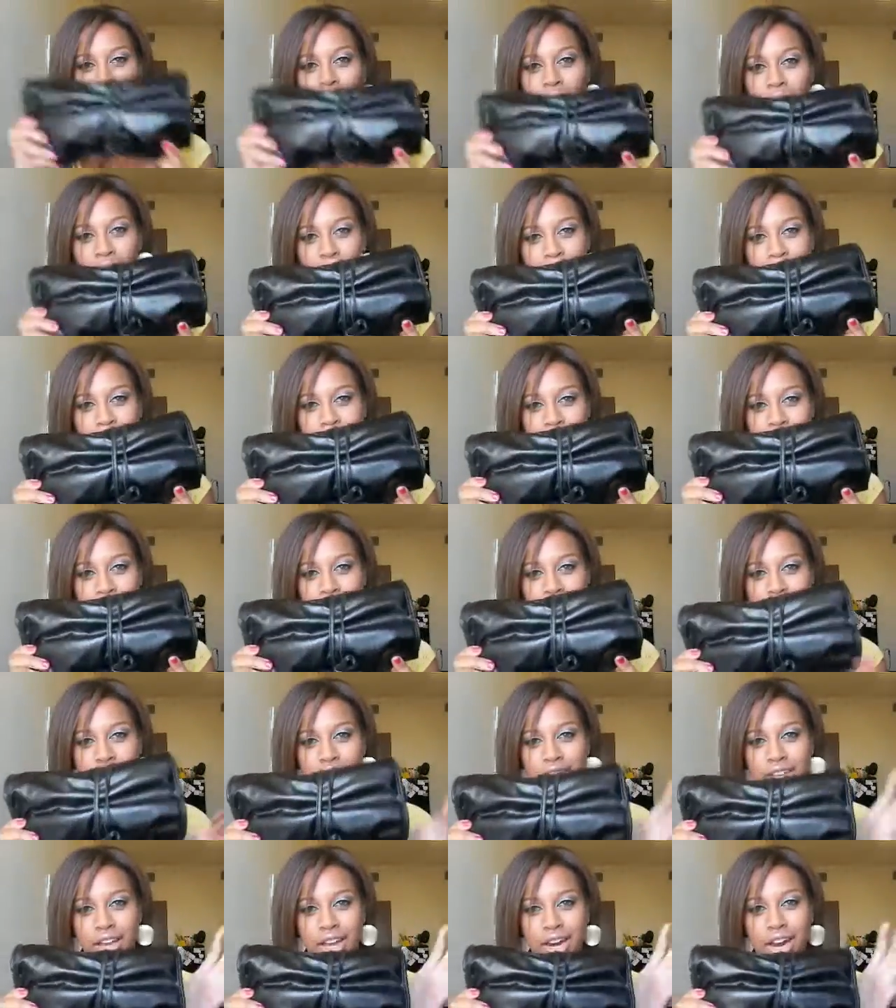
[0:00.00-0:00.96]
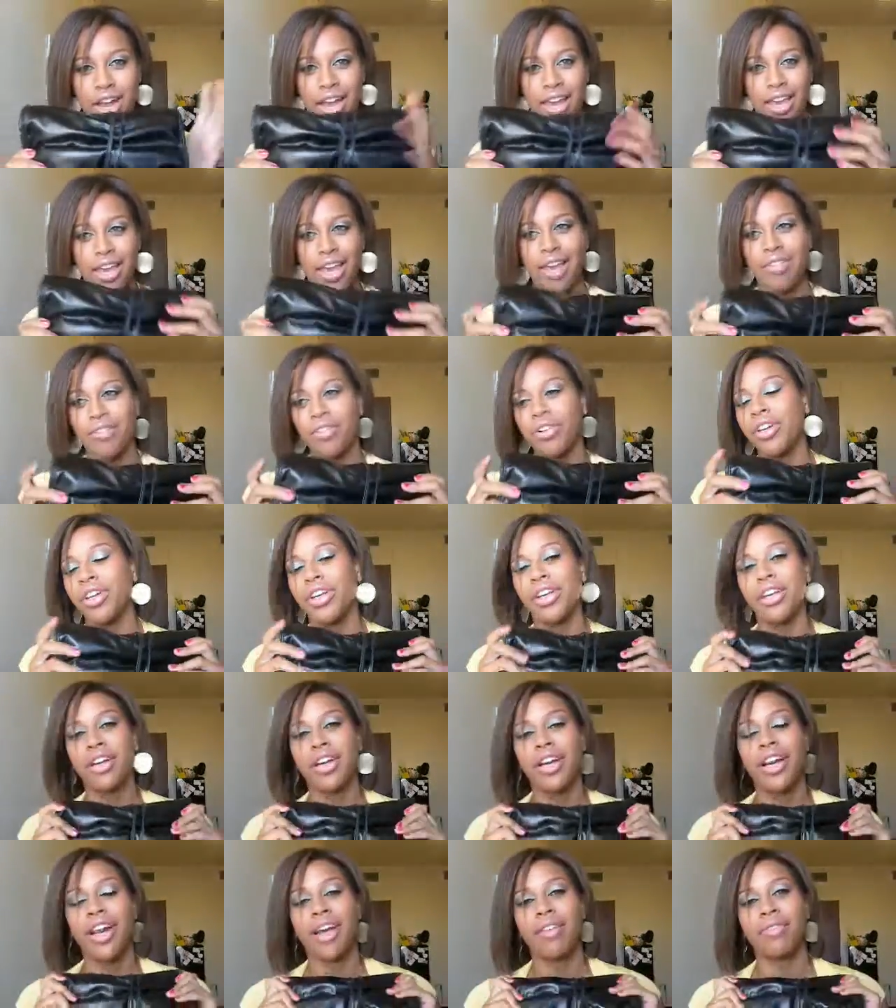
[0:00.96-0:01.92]
got all the brushes that I ever
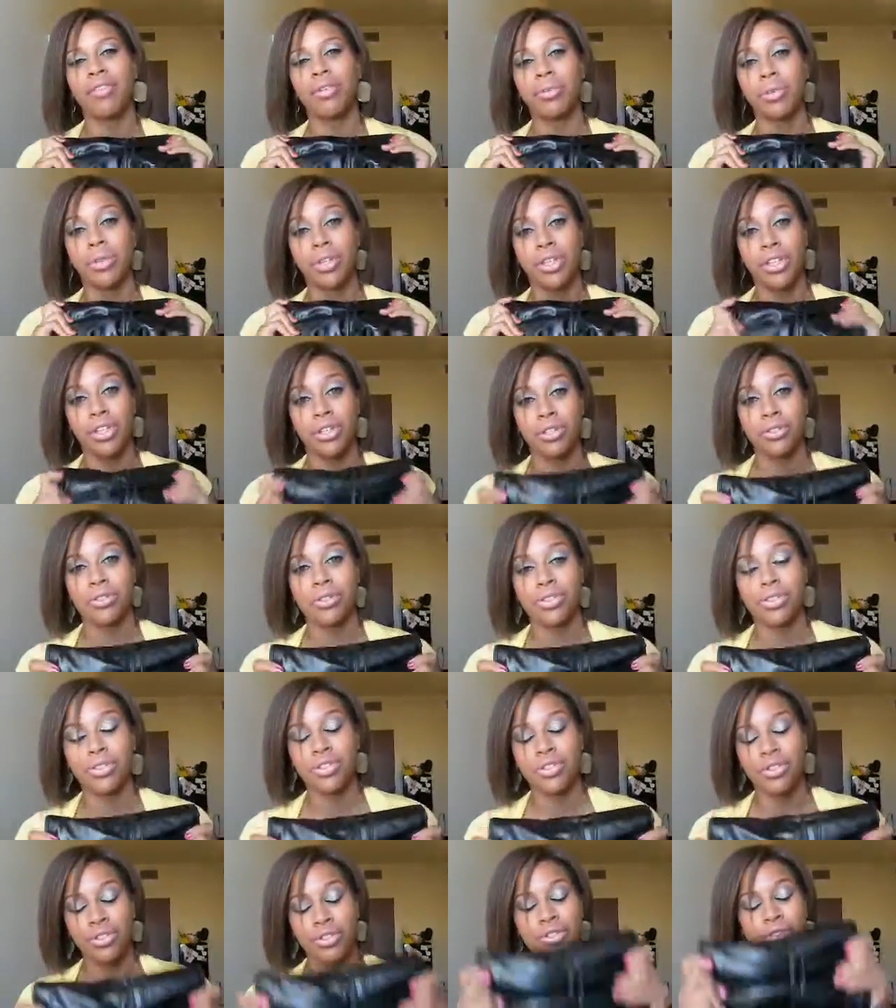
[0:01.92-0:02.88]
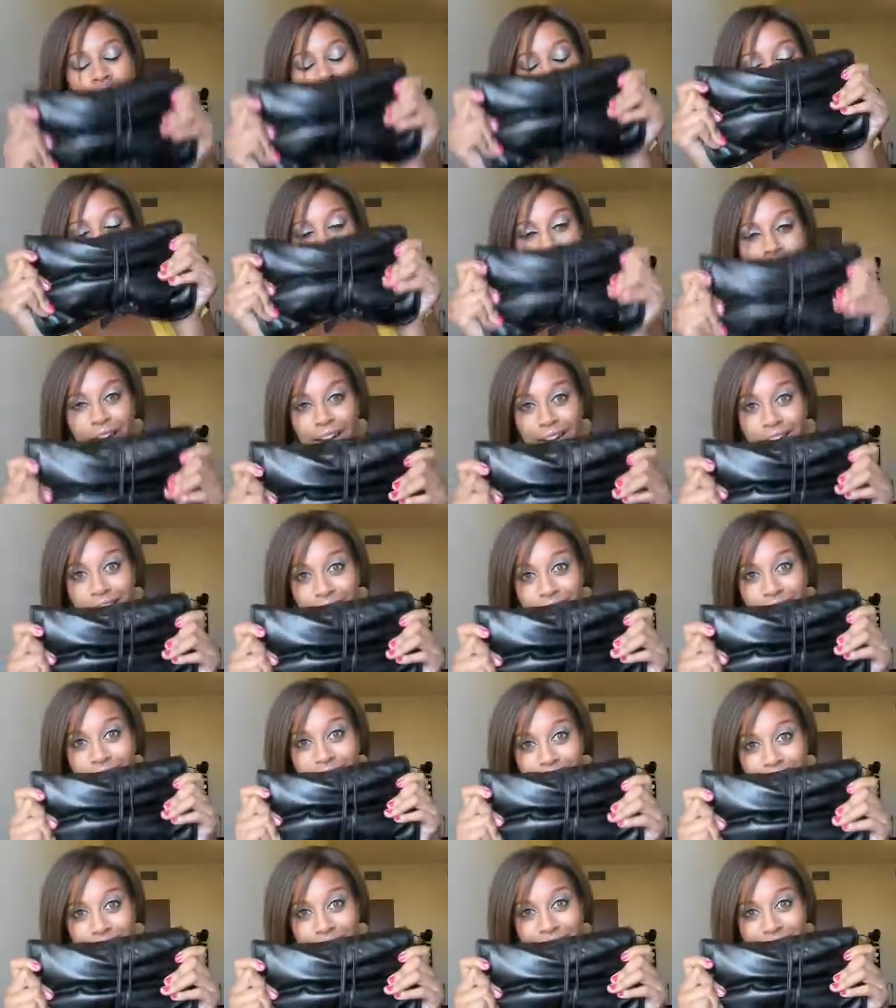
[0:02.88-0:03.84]
need and ever will use right in
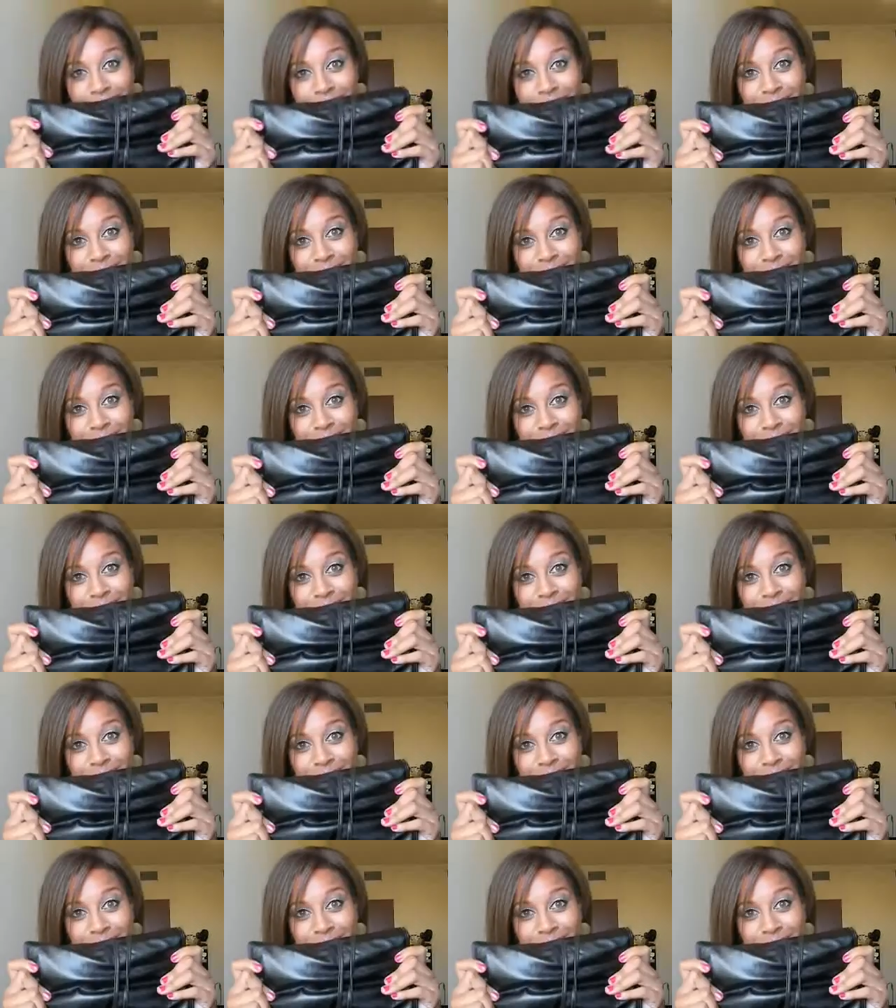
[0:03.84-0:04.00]
here.